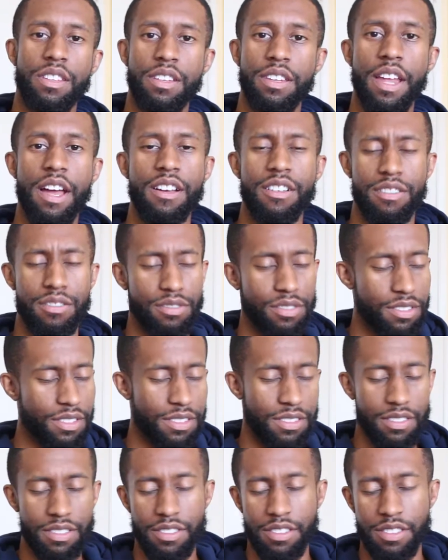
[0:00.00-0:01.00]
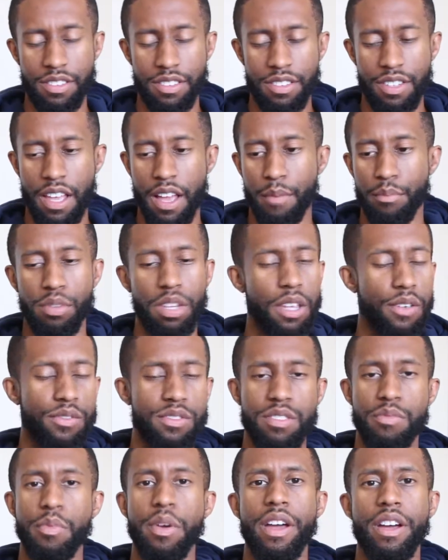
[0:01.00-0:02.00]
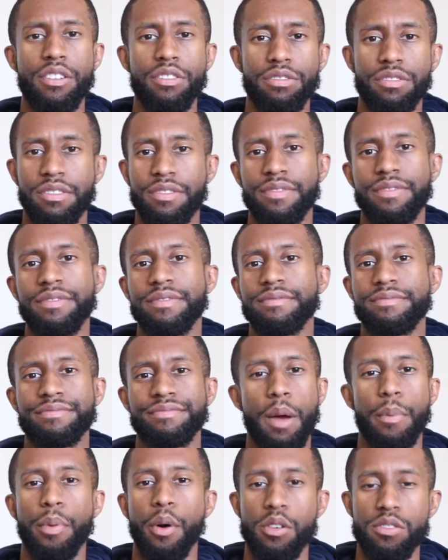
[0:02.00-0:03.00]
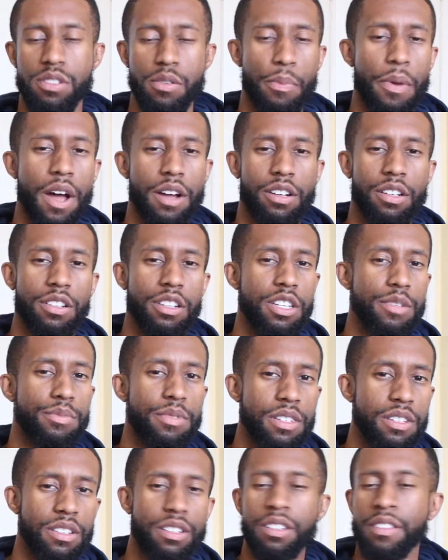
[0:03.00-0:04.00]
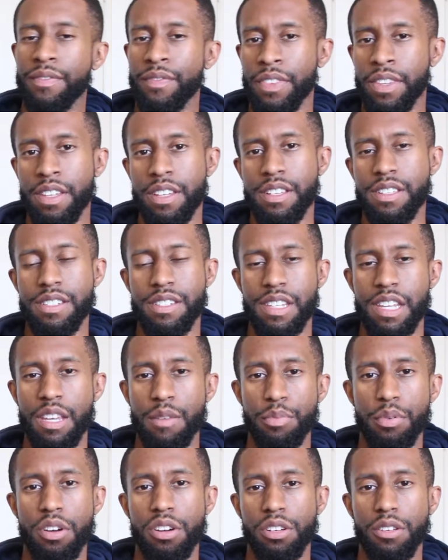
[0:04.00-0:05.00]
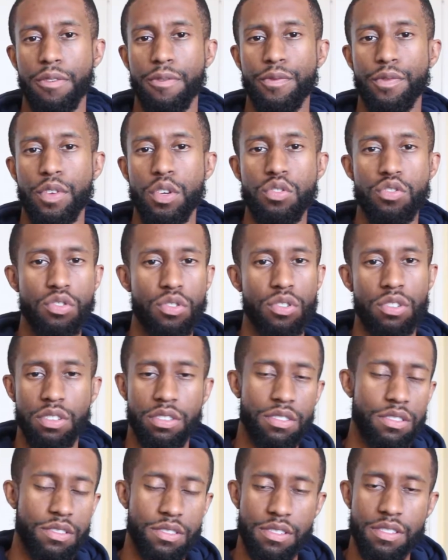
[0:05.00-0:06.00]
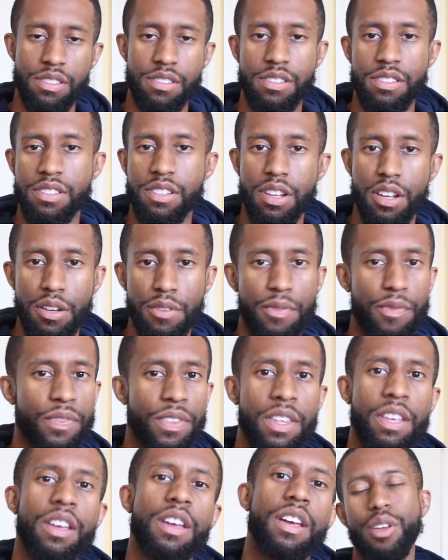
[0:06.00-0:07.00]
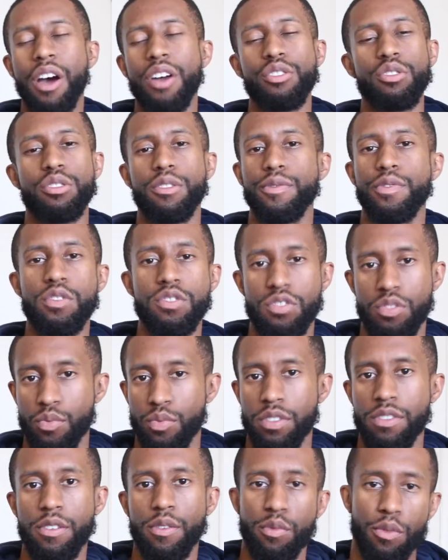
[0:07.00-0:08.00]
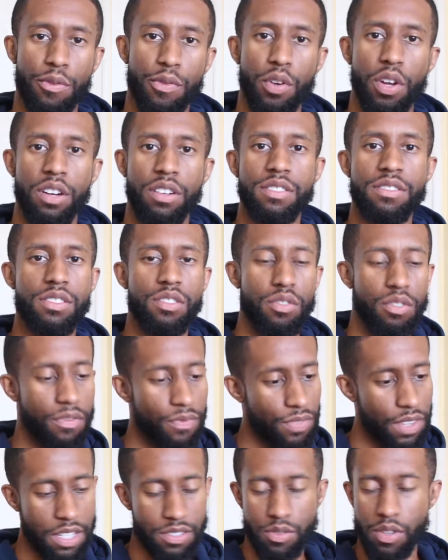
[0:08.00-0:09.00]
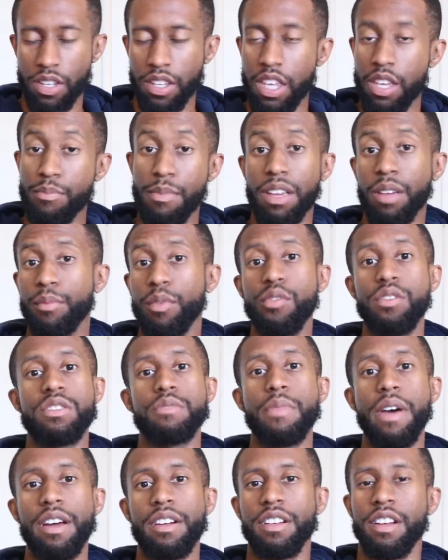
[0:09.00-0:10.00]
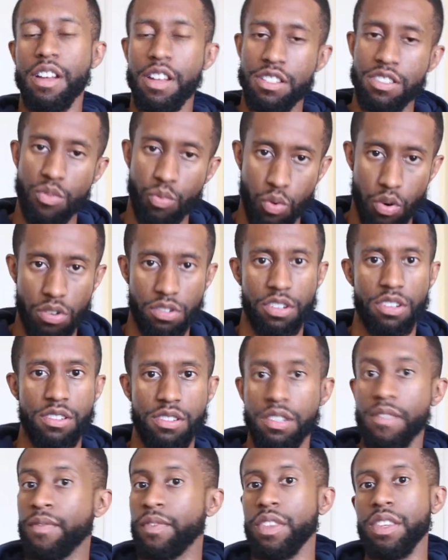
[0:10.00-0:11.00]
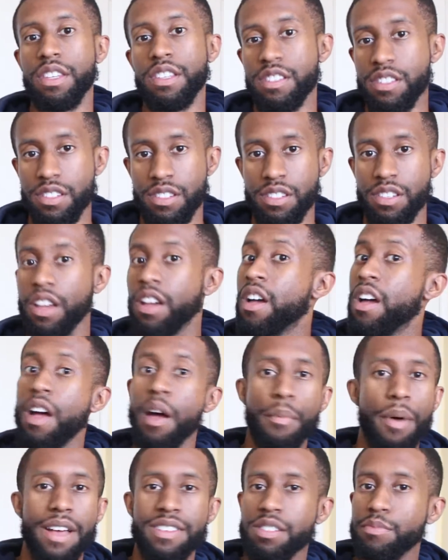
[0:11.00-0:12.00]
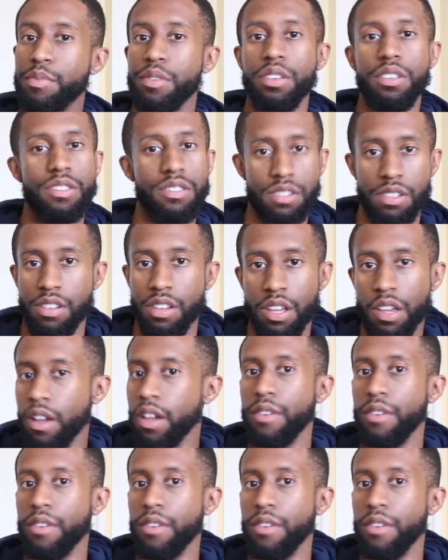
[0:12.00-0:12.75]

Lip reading: Now, I believe it's about a post-apocalyptic steampunk future stuff. We all know in the future we're fucked, so that's why they keep making movies about it, to warn us this is a possibility.